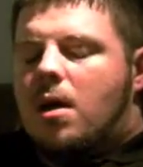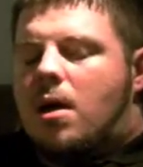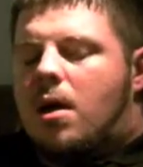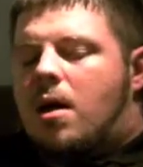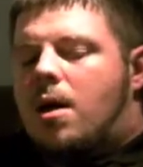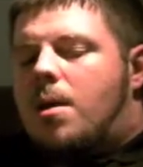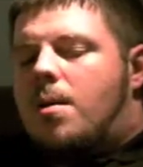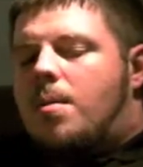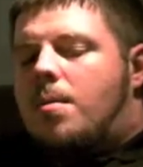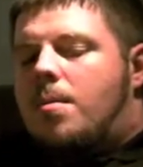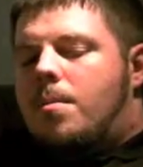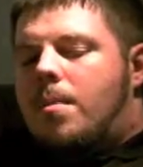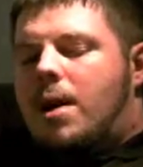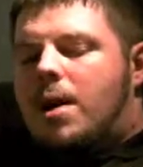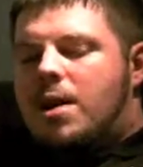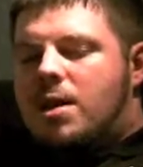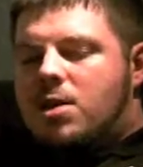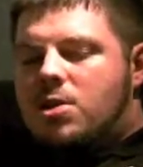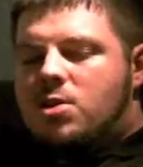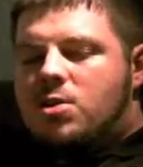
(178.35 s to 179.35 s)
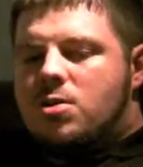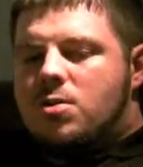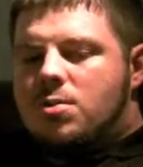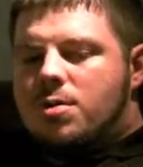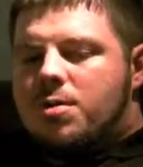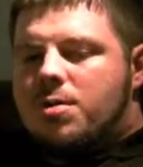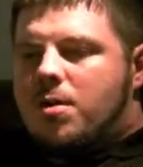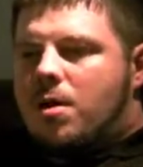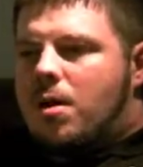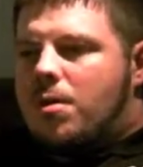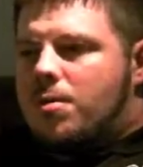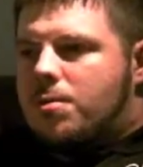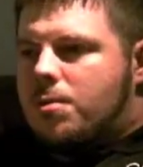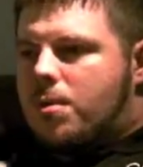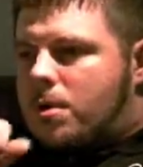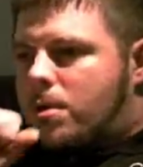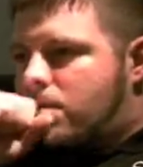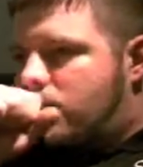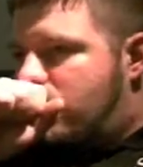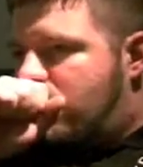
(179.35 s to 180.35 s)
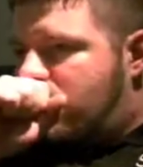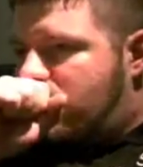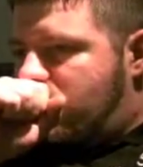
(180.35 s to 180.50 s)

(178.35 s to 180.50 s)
My issue with the other one,